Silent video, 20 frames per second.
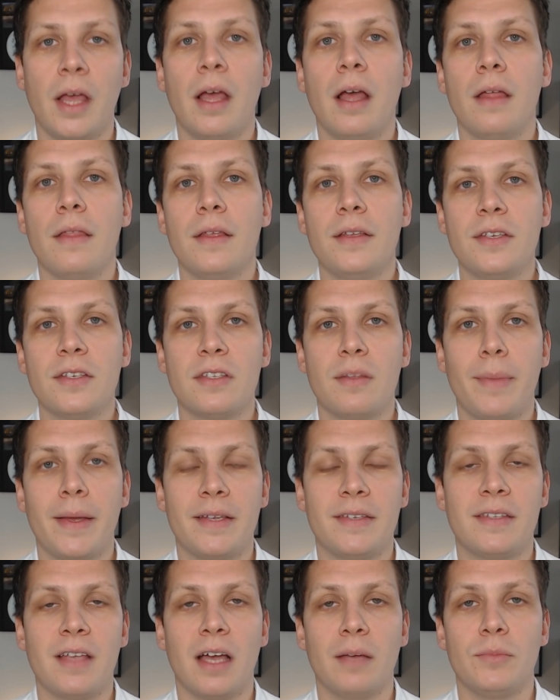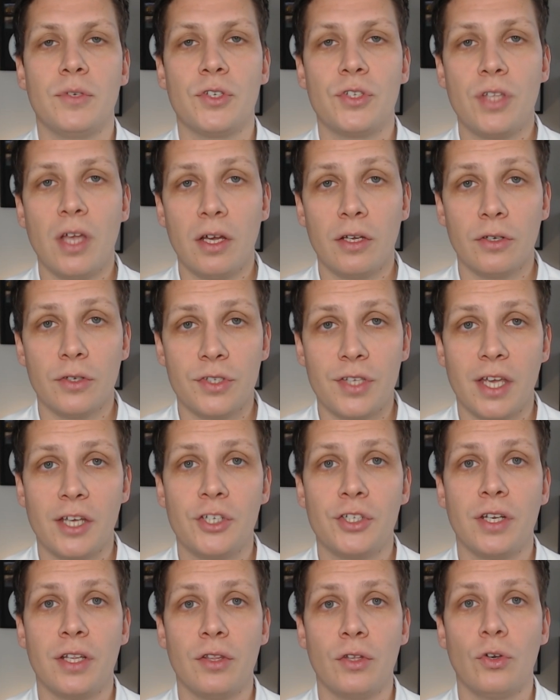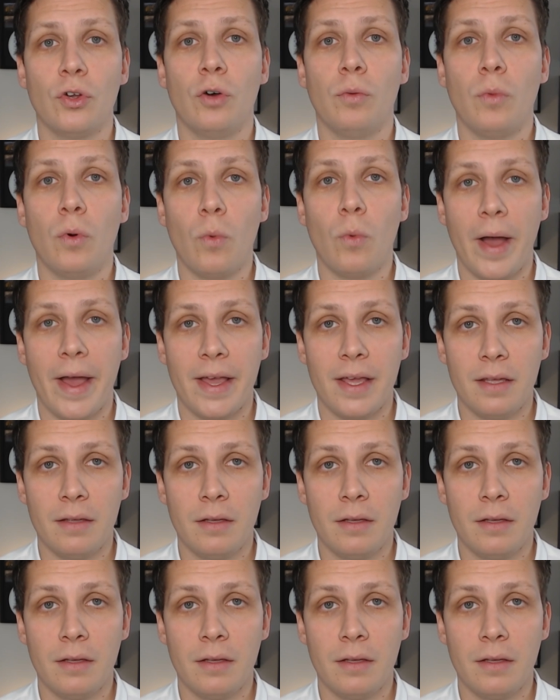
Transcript: This is the best time to start your session in the normal way.